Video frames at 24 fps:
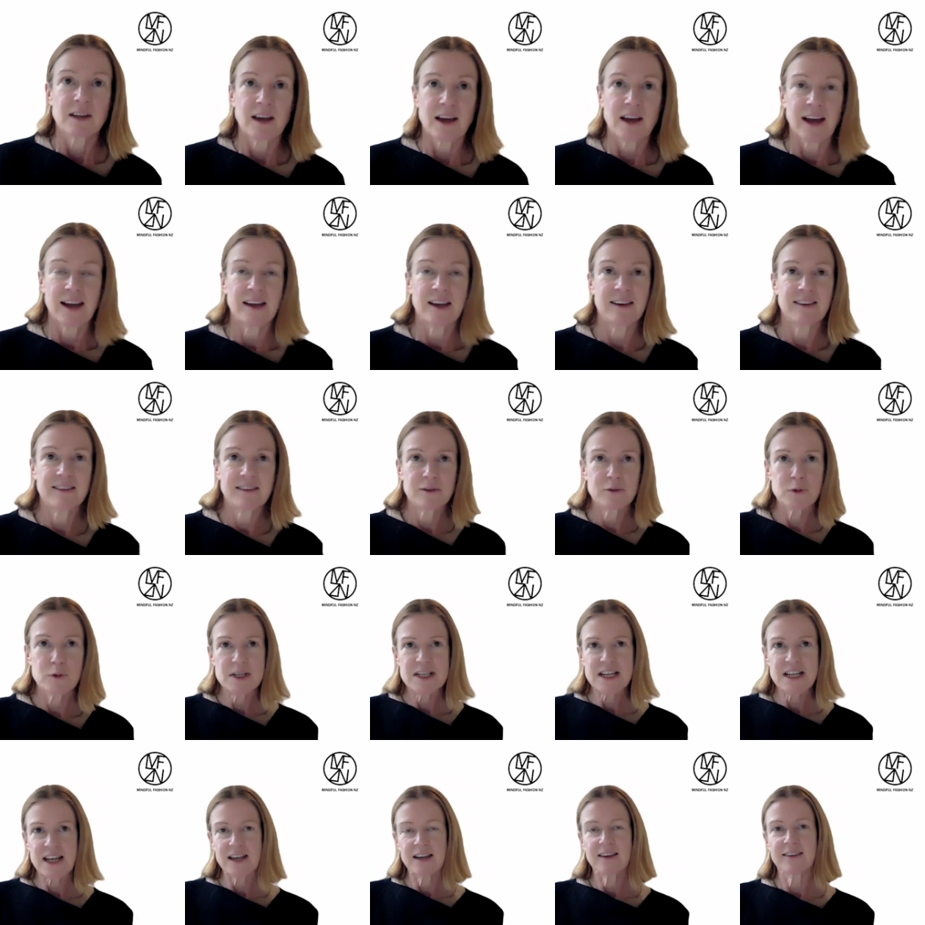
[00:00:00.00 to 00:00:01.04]
I guess if we
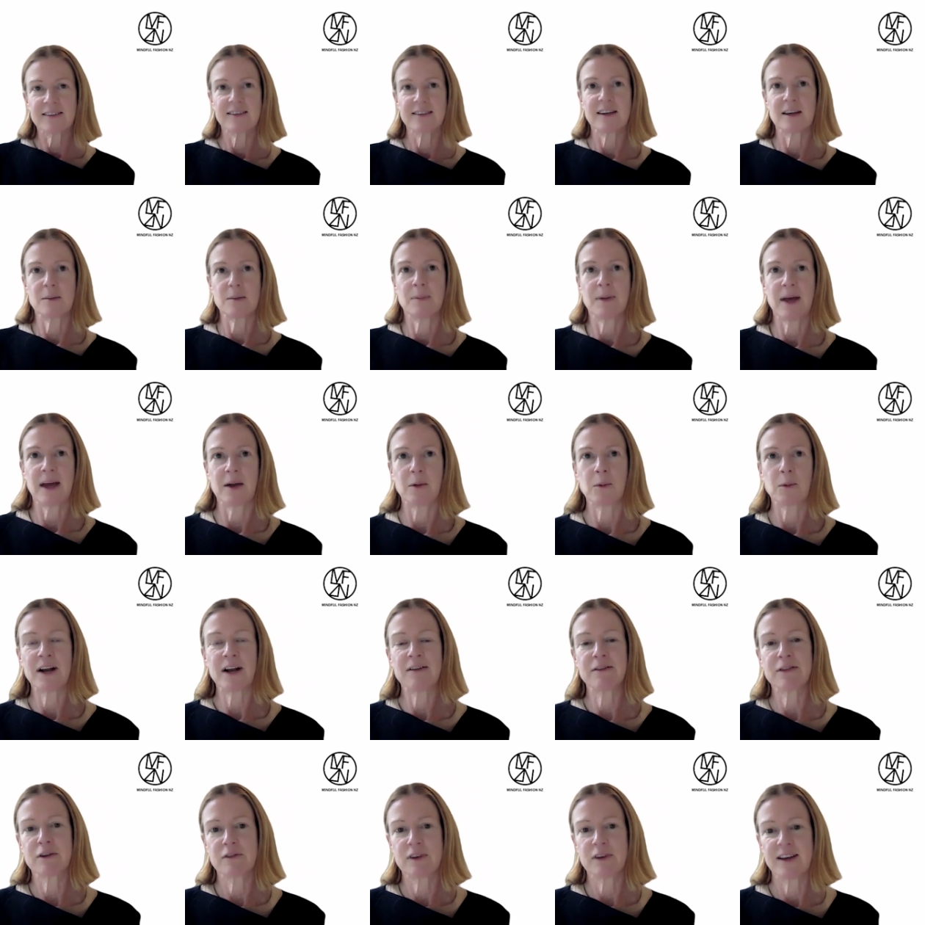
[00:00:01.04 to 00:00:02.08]
take a step back, one
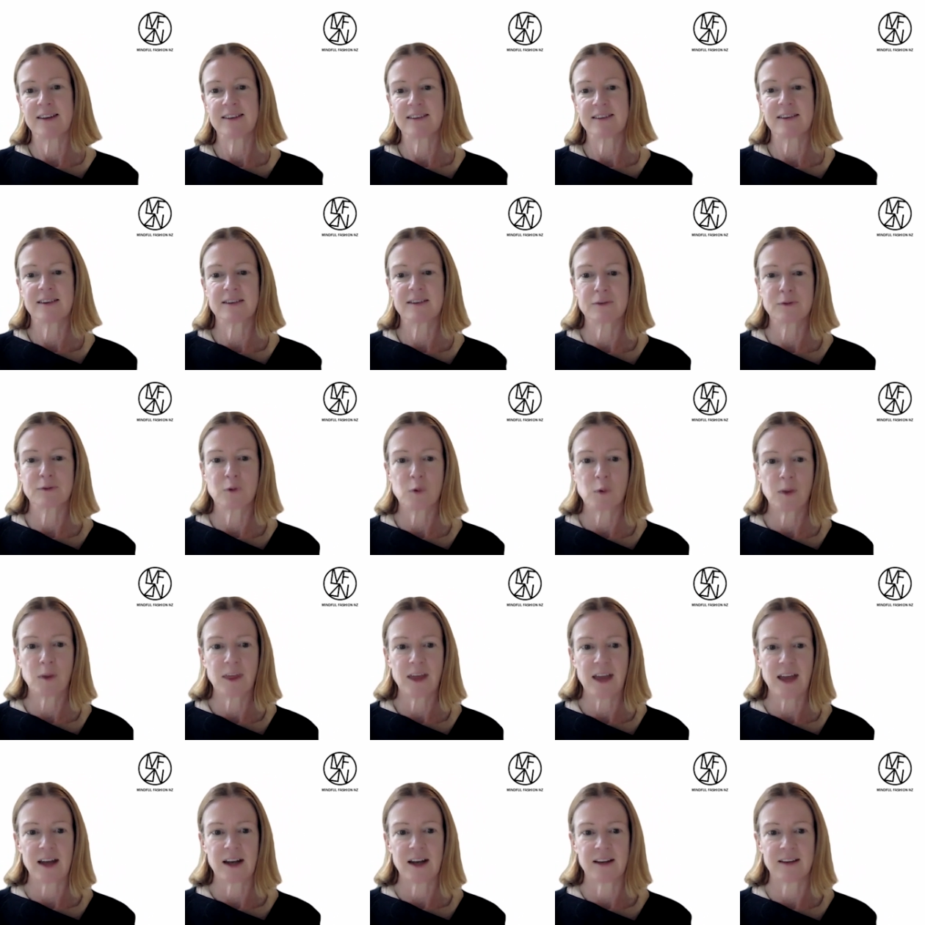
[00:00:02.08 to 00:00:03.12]
of the reasons for
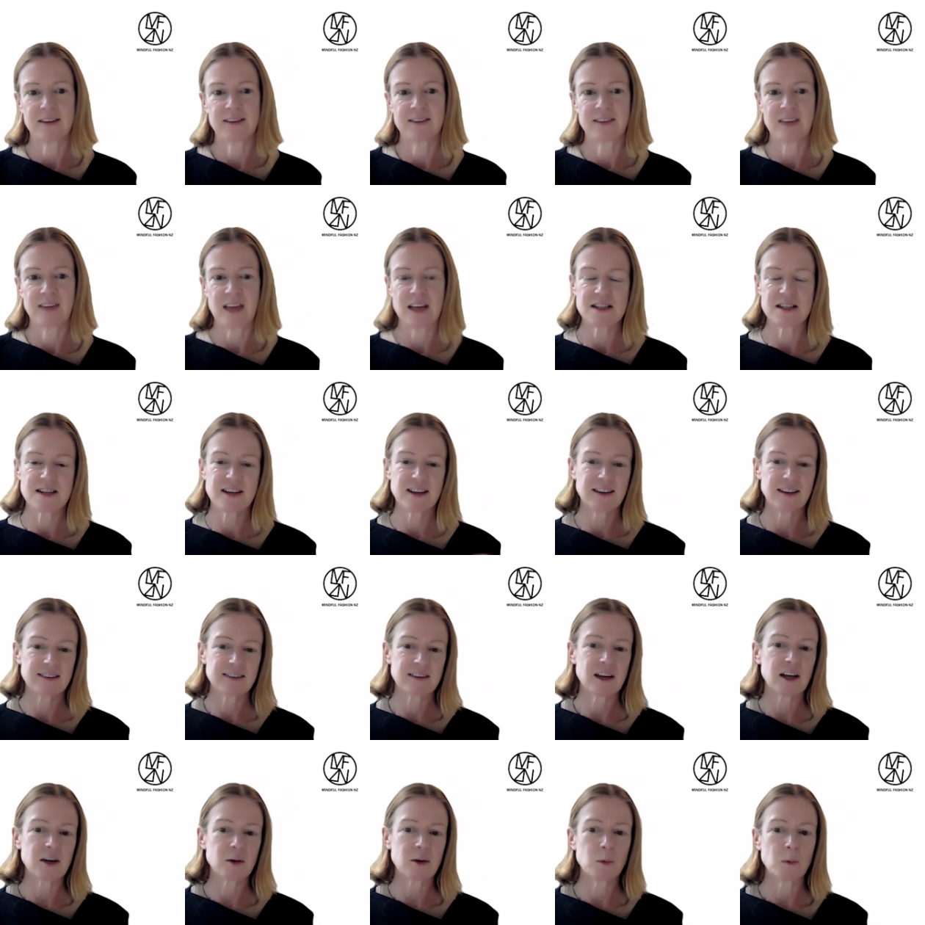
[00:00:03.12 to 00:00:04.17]
that is that
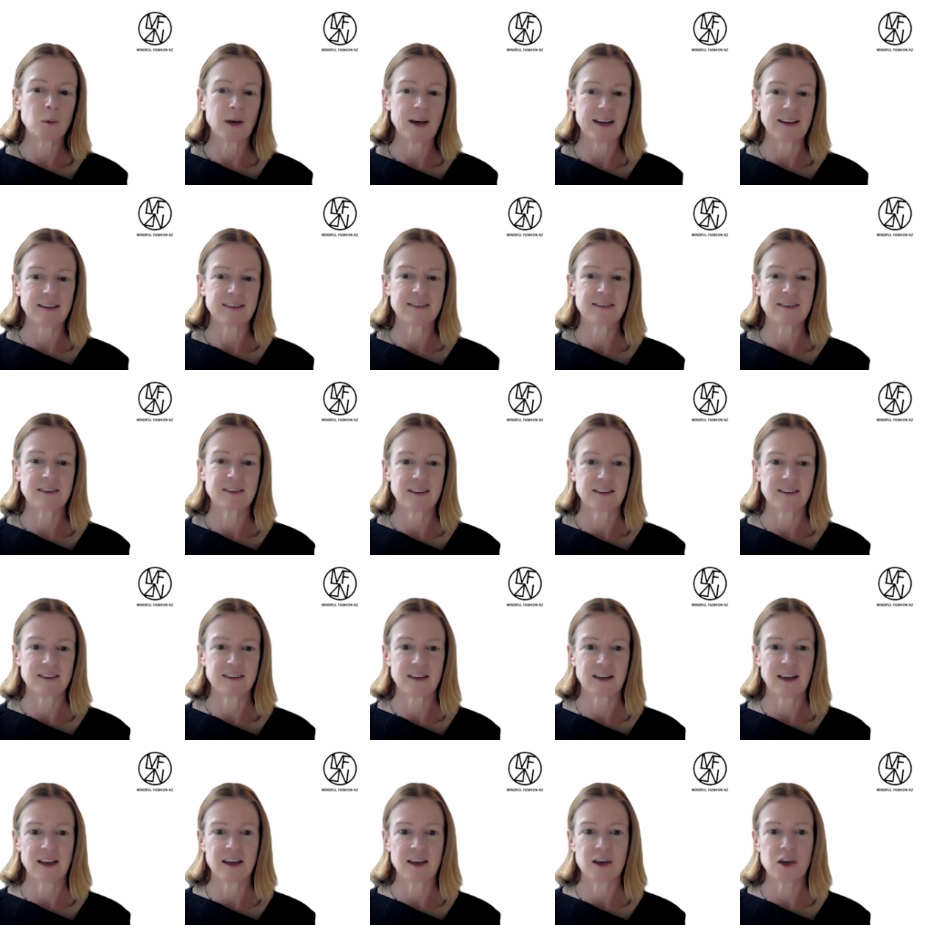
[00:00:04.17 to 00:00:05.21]
textile waste is
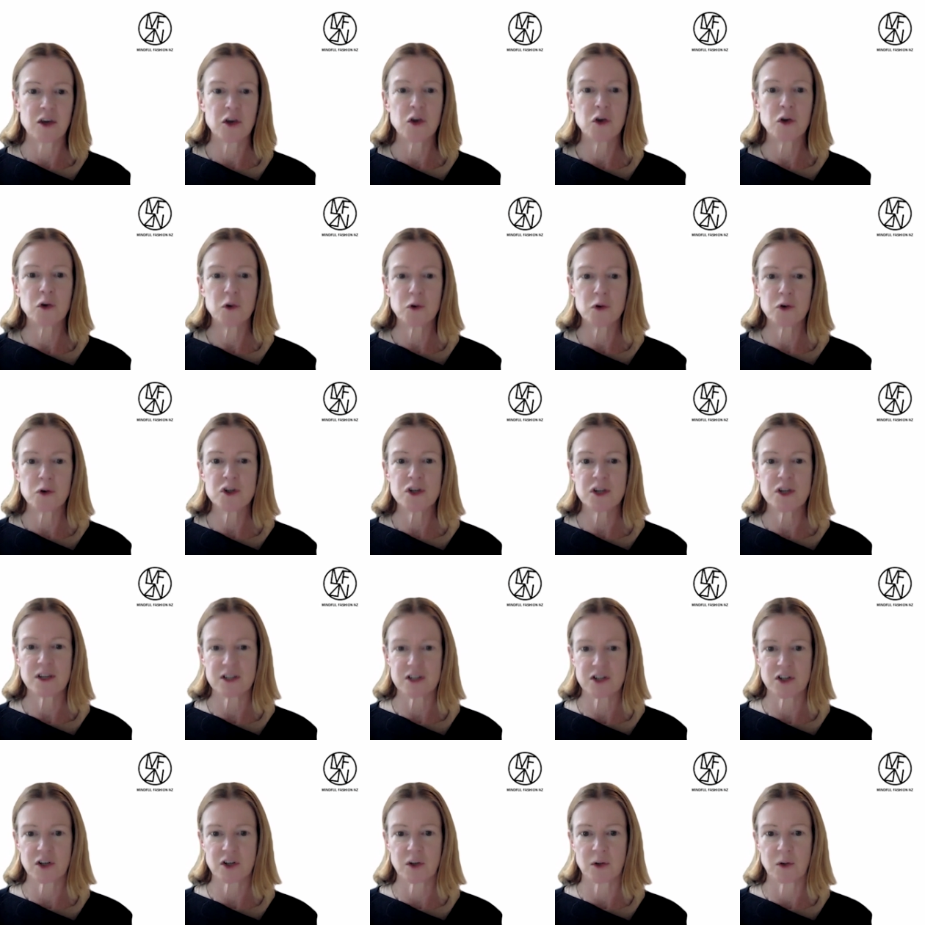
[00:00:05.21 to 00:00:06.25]
a huge
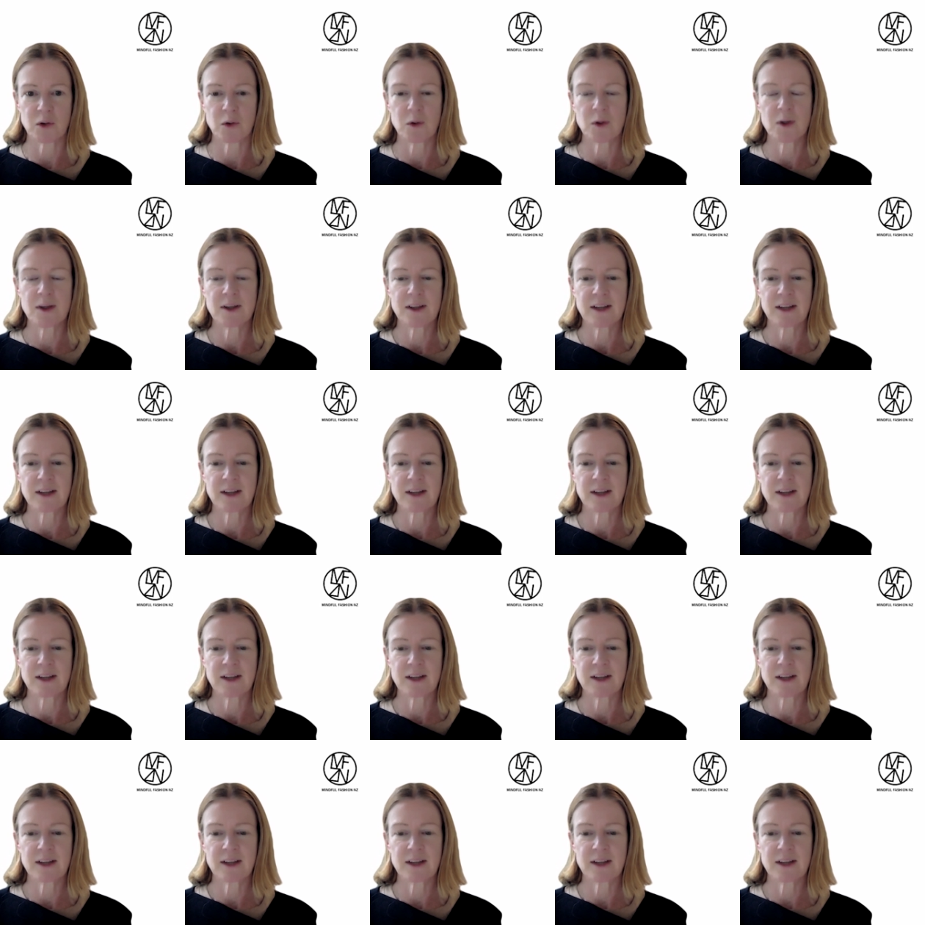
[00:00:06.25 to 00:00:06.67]
issue.